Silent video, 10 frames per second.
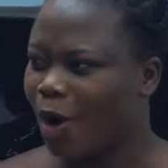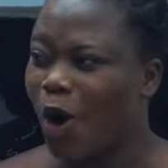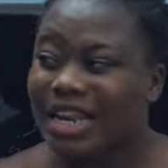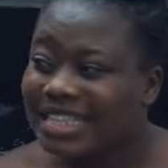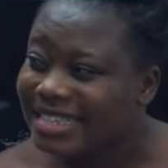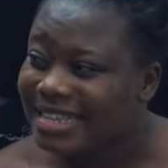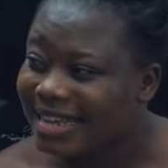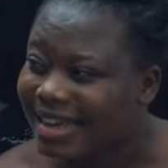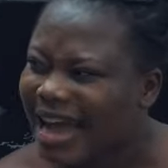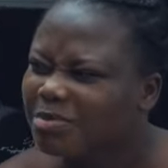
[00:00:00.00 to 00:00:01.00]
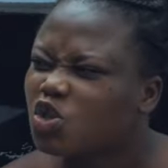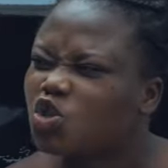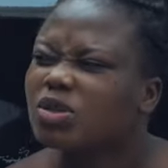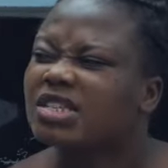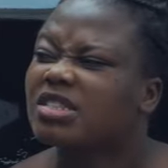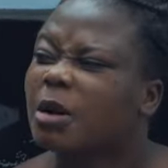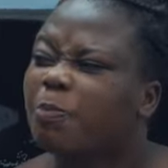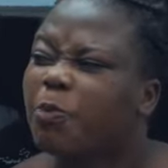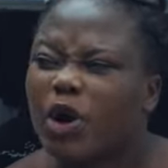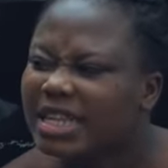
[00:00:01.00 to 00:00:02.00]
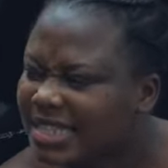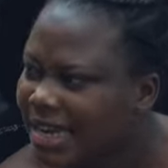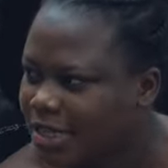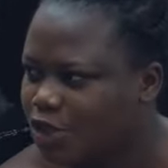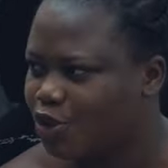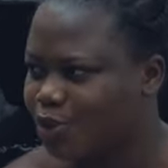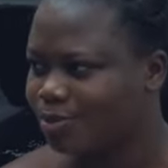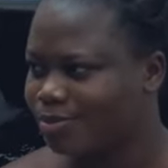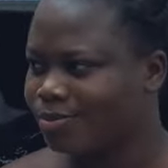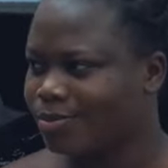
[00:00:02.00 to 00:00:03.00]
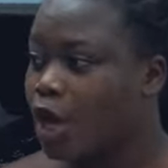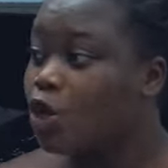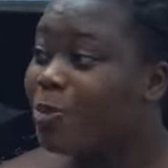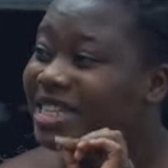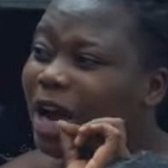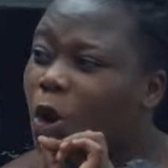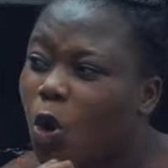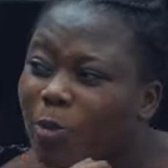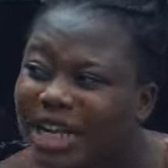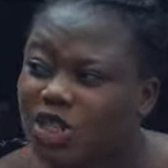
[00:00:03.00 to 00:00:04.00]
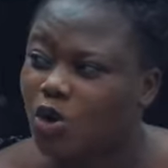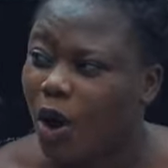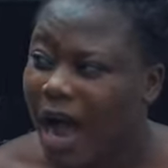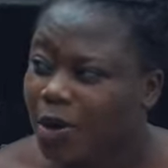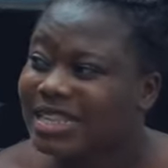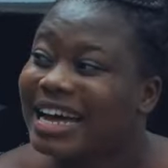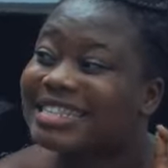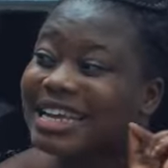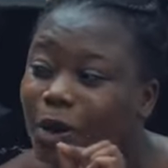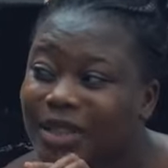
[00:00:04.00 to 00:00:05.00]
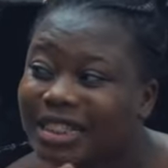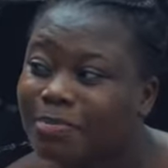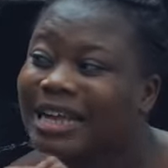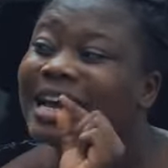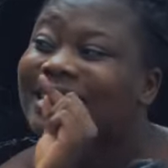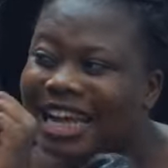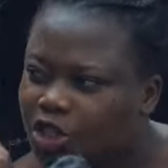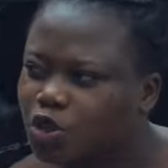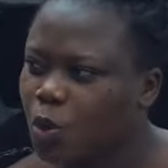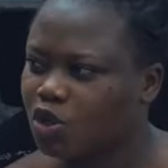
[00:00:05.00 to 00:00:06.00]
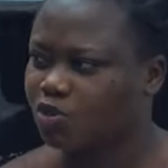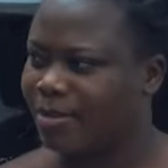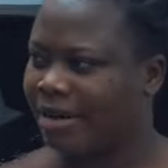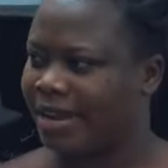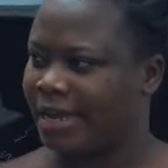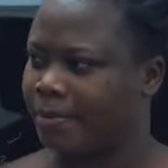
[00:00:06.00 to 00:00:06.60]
Honestly, I'm so disappointed in you. You better go back to your house and tell that man that you want to marry